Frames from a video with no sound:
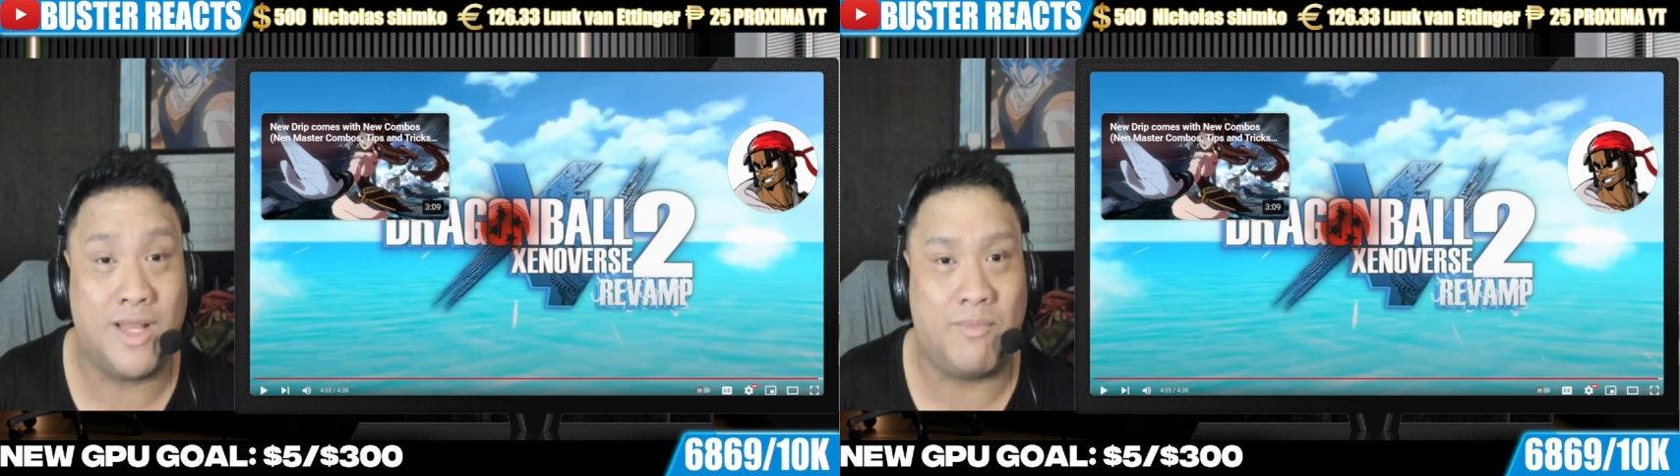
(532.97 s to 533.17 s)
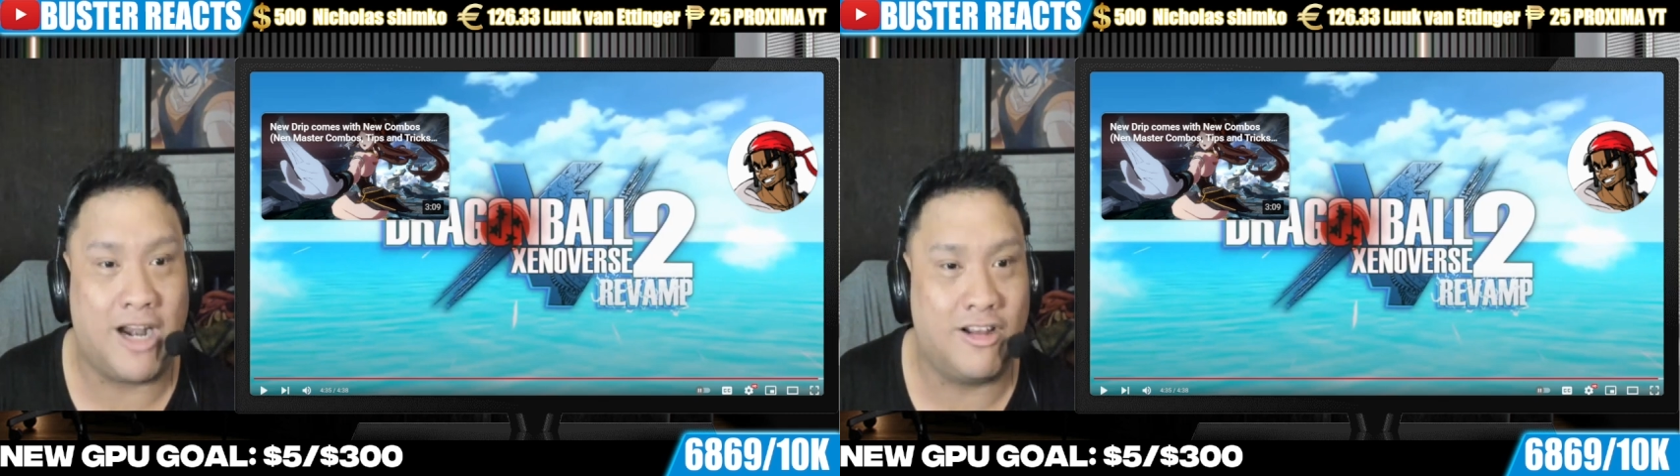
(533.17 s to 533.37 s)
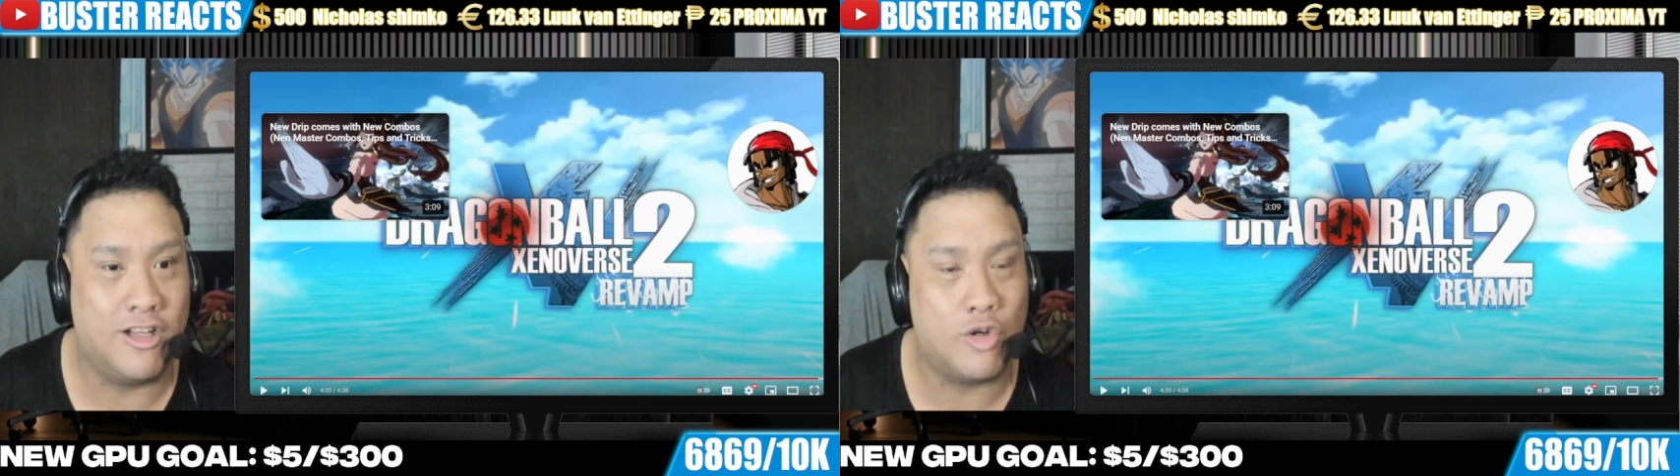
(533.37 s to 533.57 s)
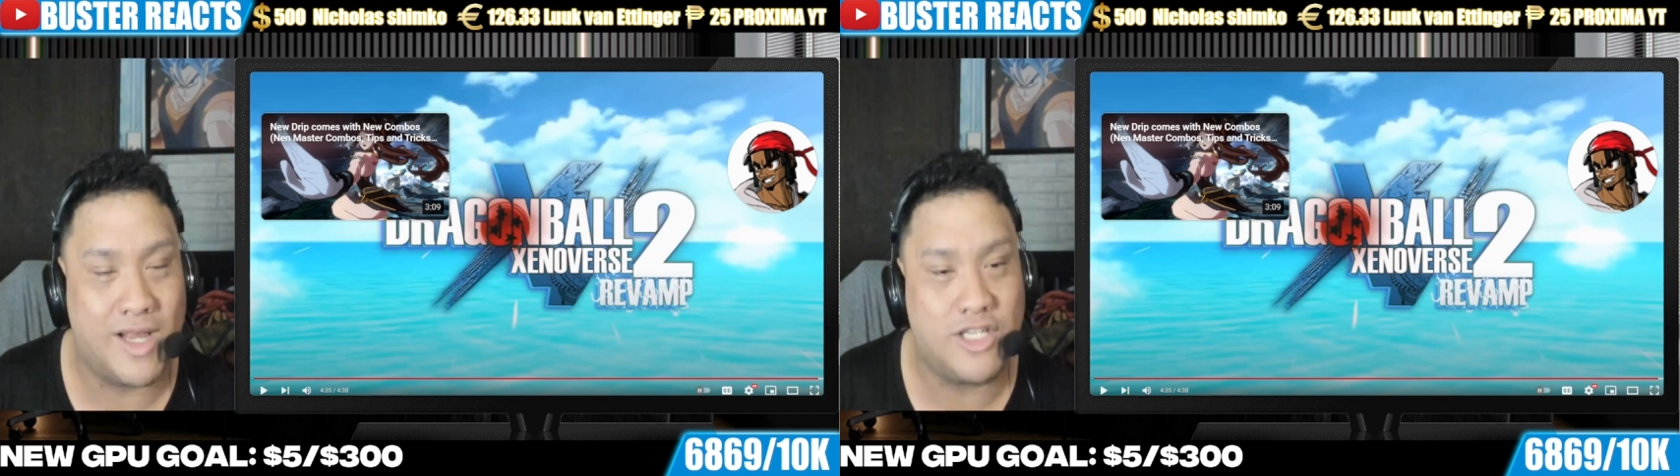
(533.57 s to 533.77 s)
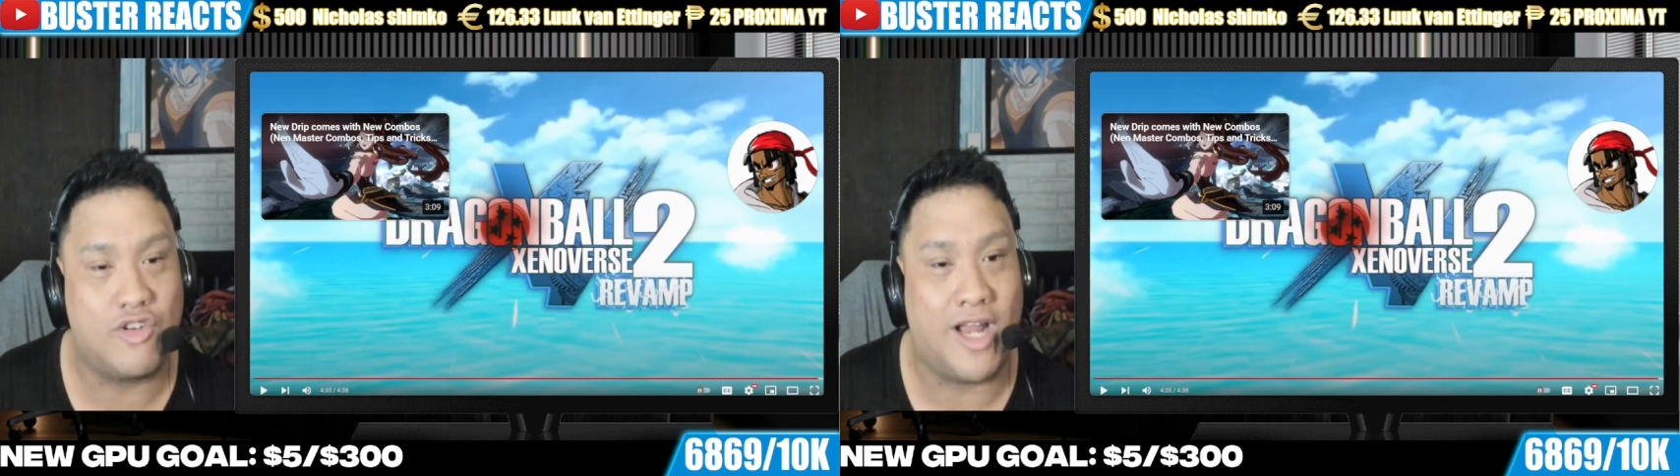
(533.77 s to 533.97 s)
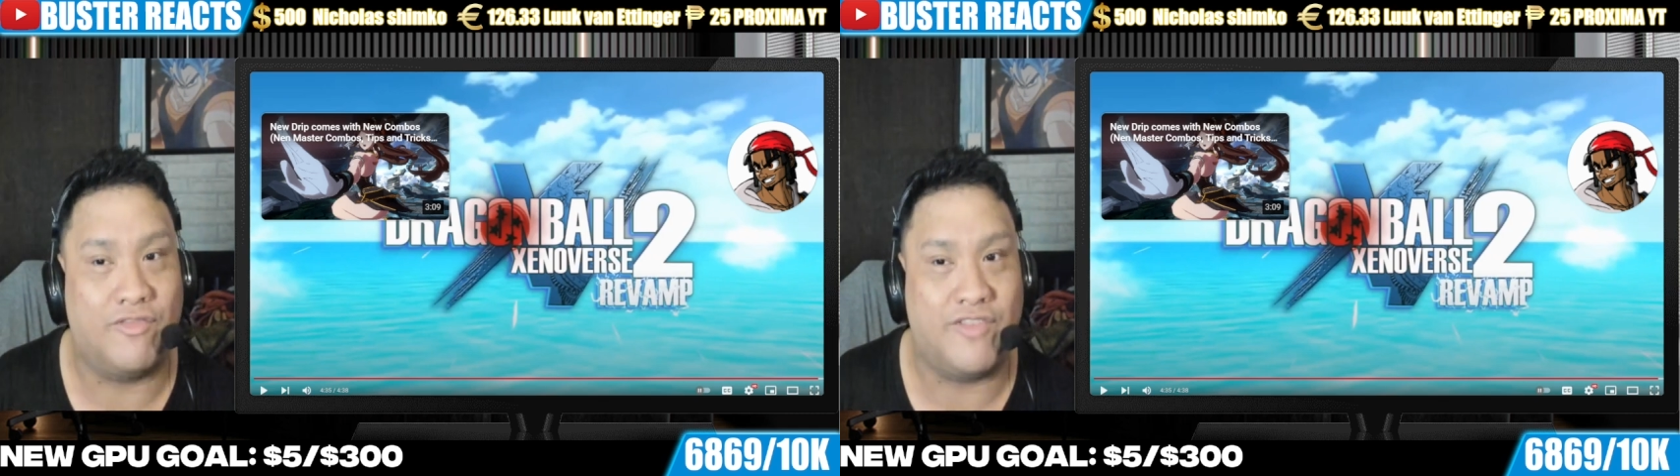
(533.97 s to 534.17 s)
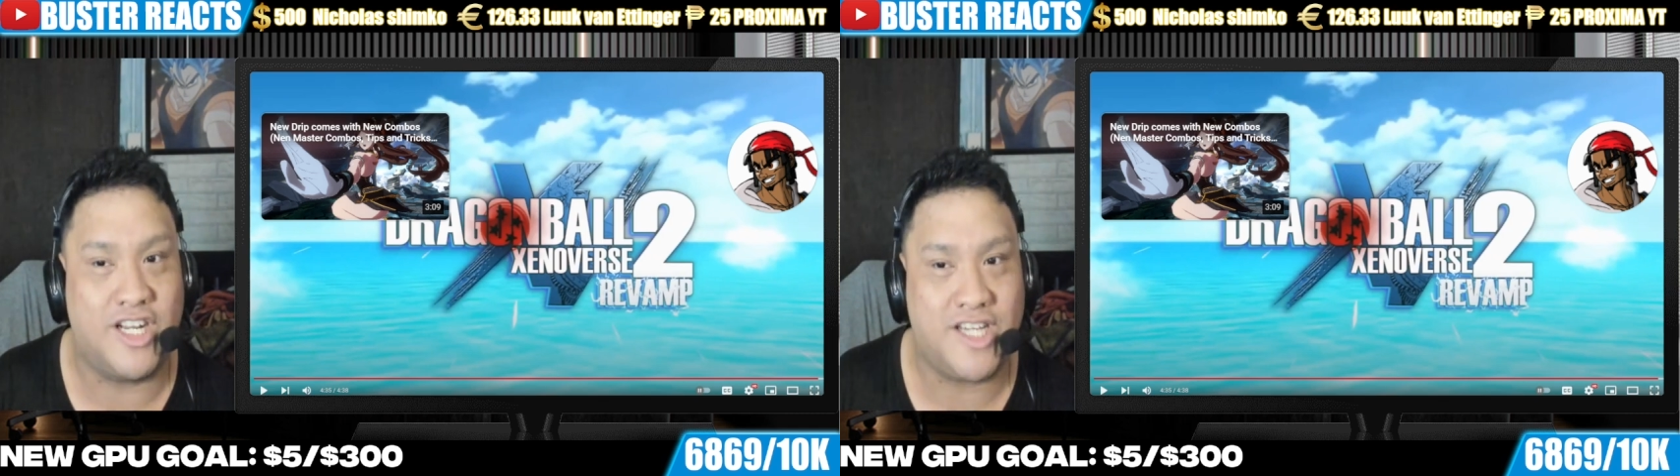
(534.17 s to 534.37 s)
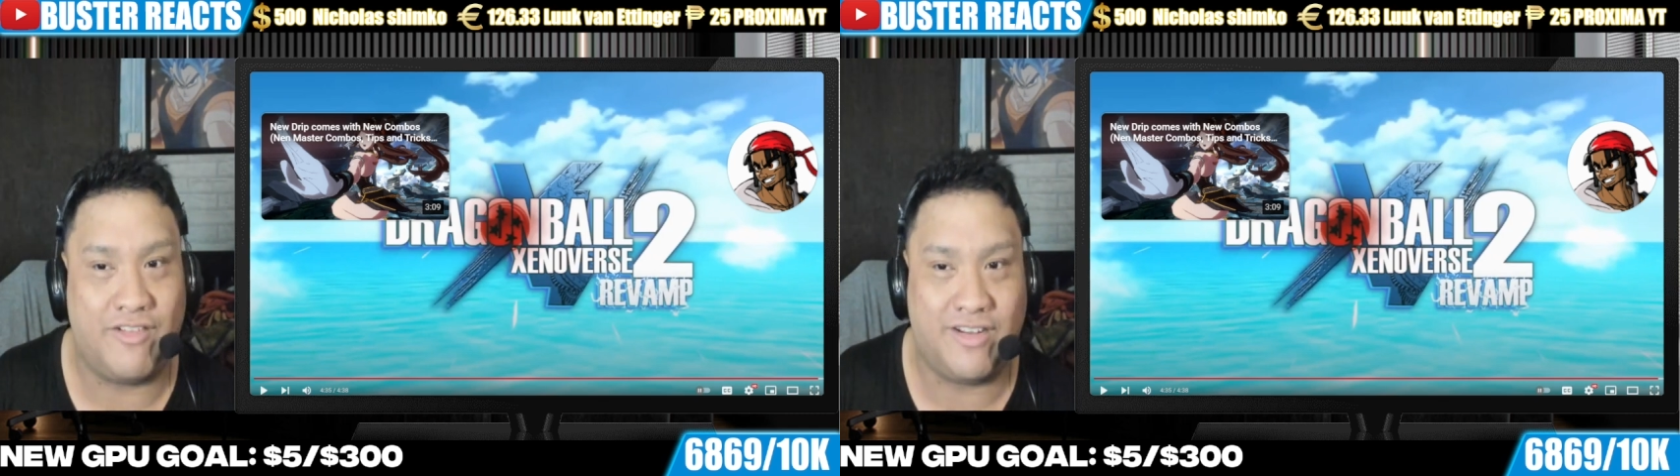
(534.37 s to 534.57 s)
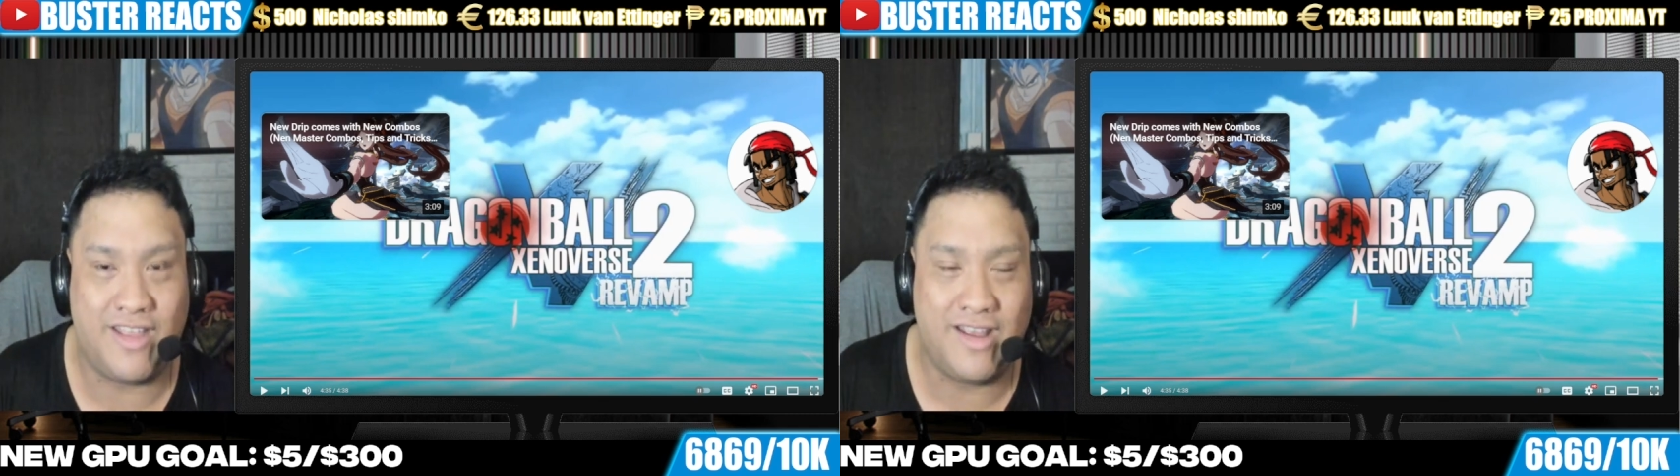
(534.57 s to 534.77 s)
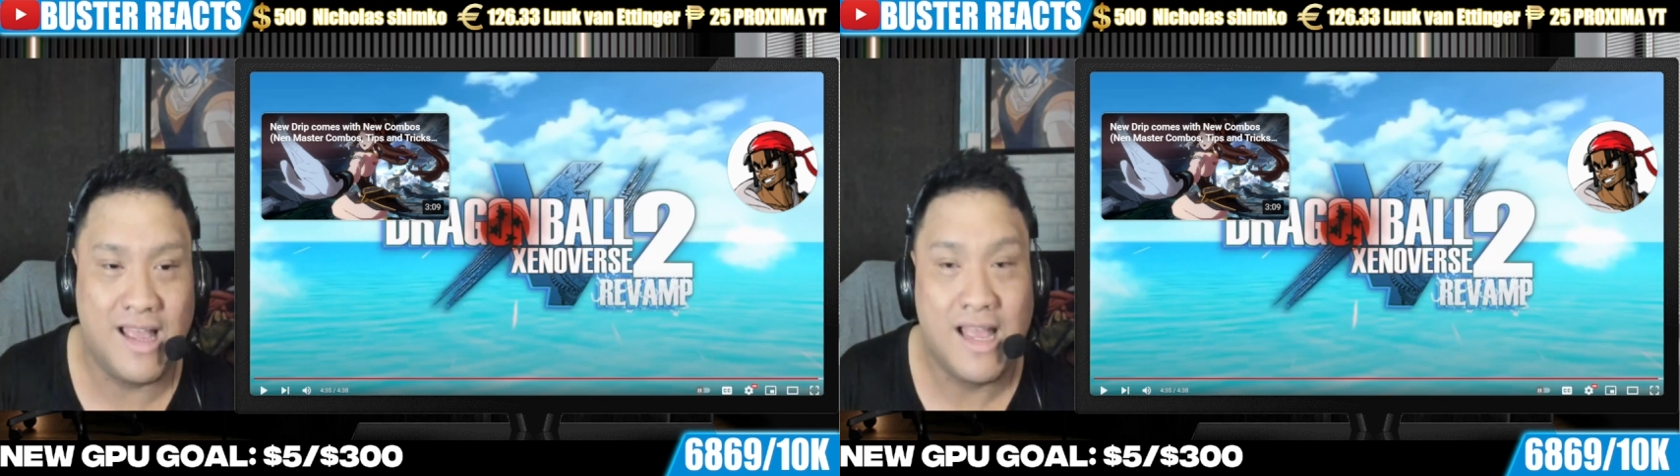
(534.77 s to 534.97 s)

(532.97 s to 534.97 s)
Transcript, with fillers: the parallel quest, trying to finish everything.